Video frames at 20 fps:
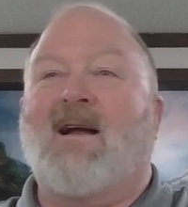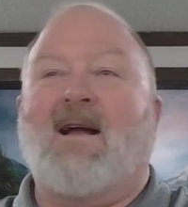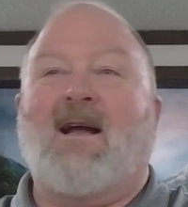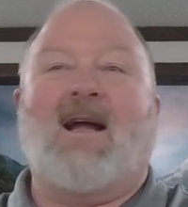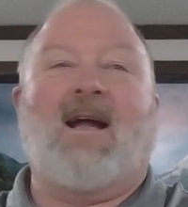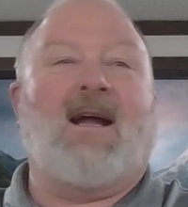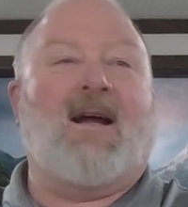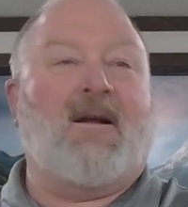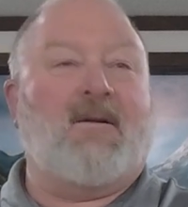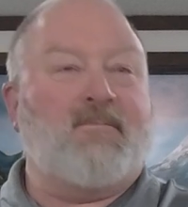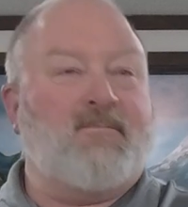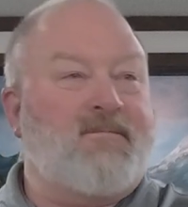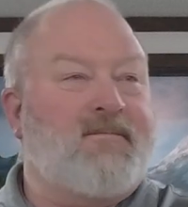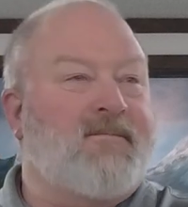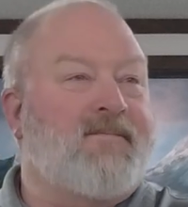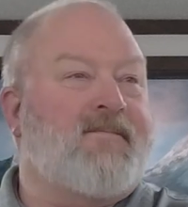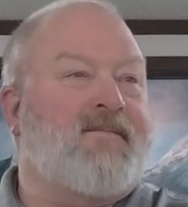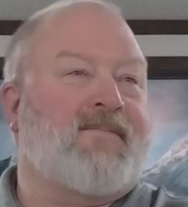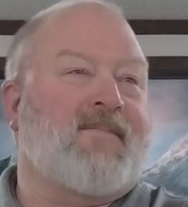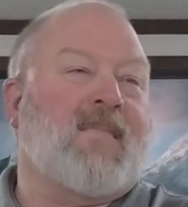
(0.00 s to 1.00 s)
And
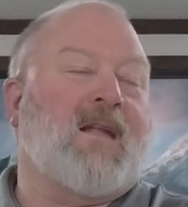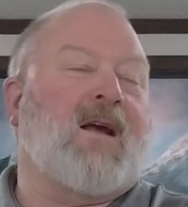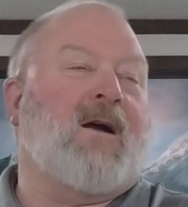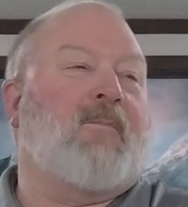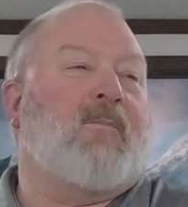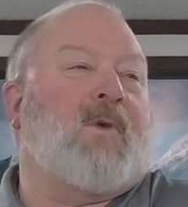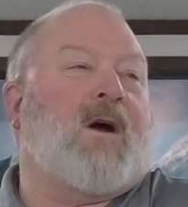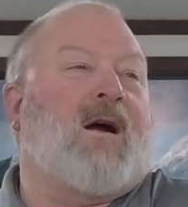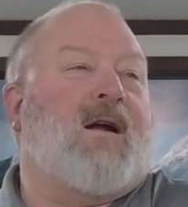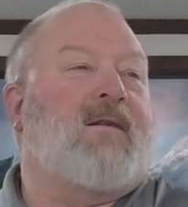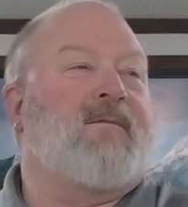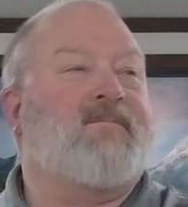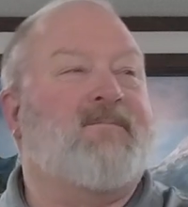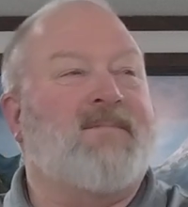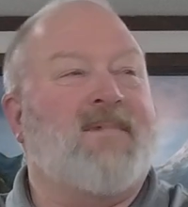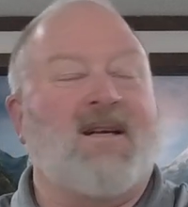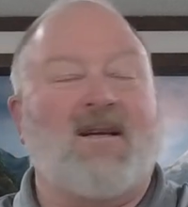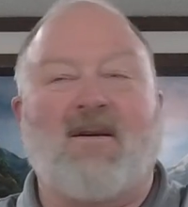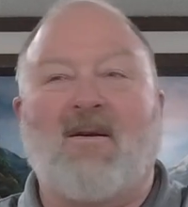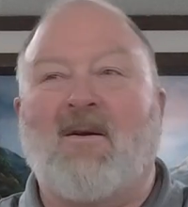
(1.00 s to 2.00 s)
I'm not,
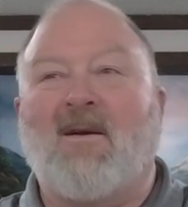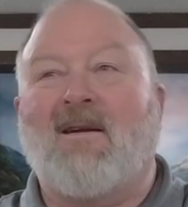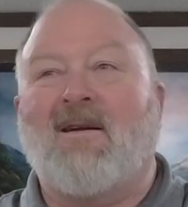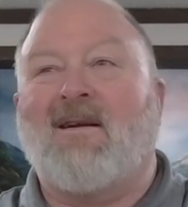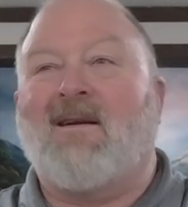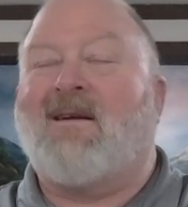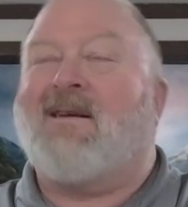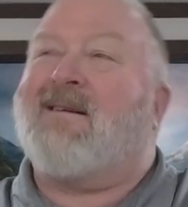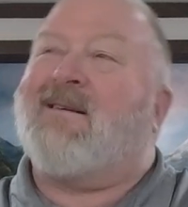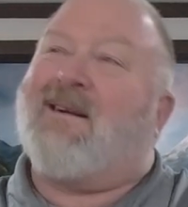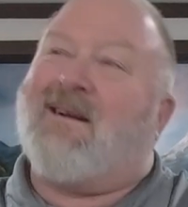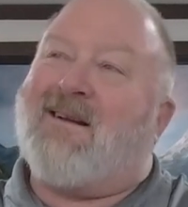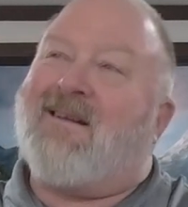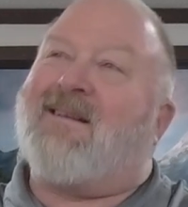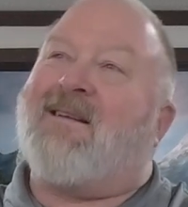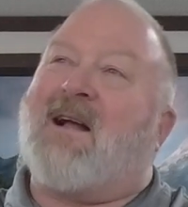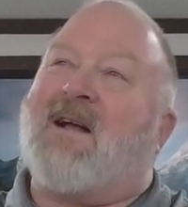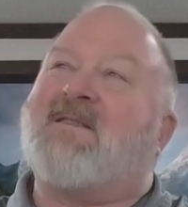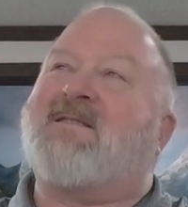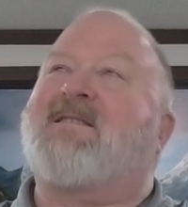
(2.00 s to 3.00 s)

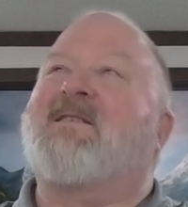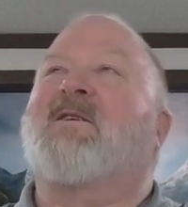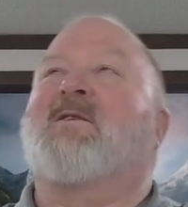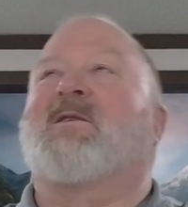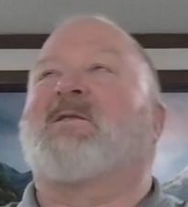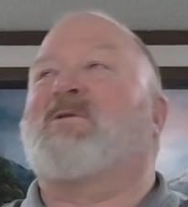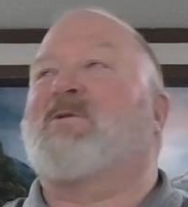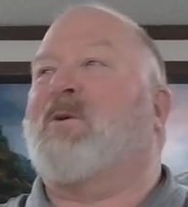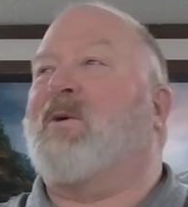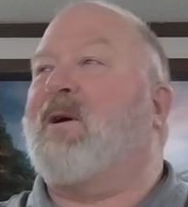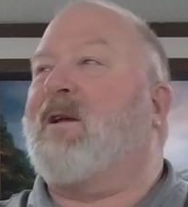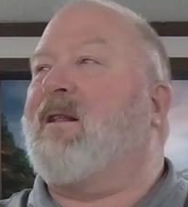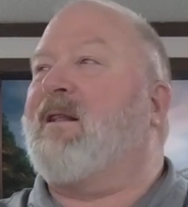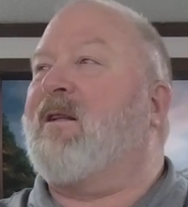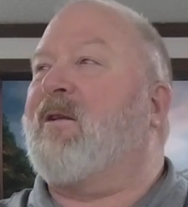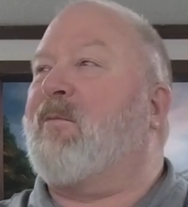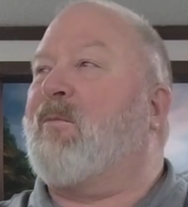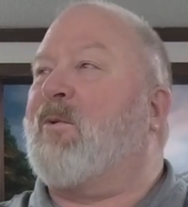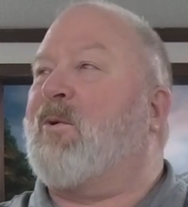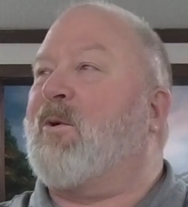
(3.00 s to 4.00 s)
well, I still enjoy it a
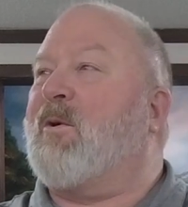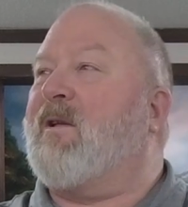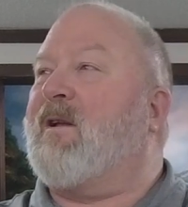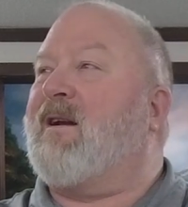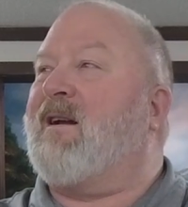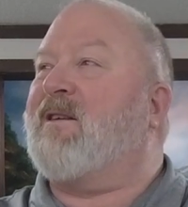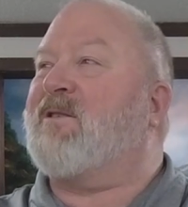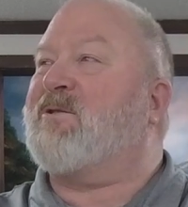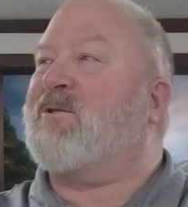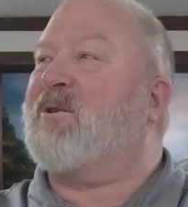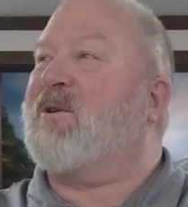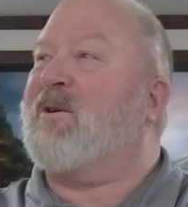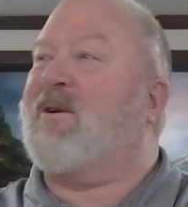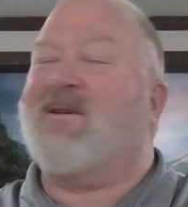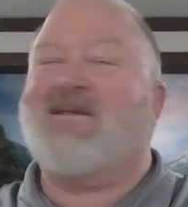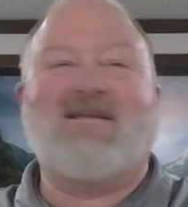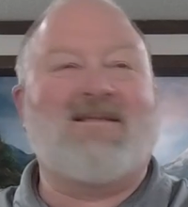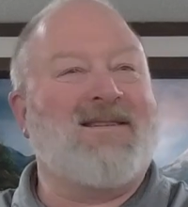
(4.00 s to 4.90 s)
little more than I should.